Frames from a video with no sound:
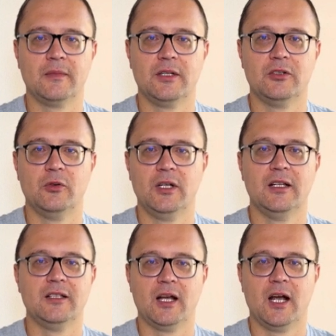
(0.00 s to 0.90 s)
This
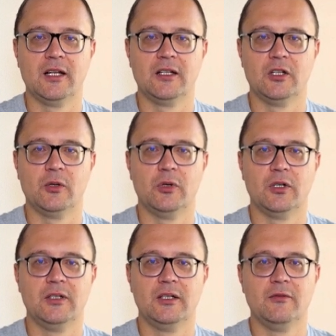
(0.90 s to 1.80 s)
creates a highly
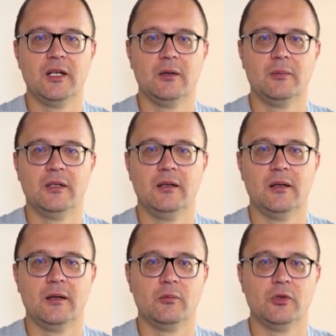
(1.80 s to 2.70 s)
turbulent environment
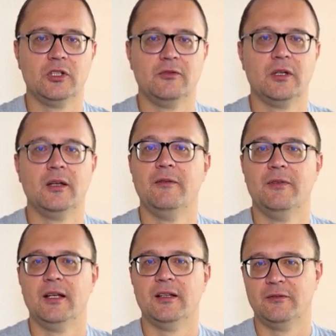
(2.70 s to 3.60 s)
which is very
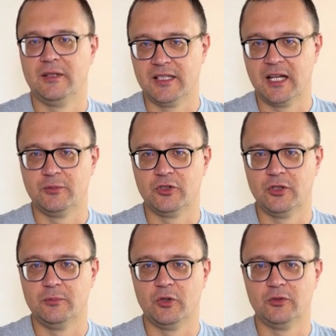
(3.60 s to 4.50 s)
effective at
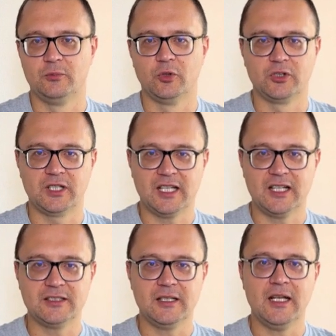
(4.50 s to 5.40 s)
capturing both ammonia
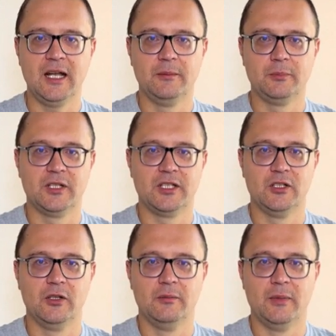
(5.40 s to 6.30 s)
gas and
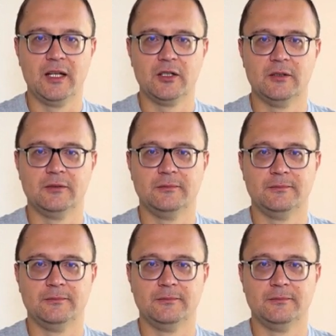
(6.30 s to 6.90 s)
particulate matter.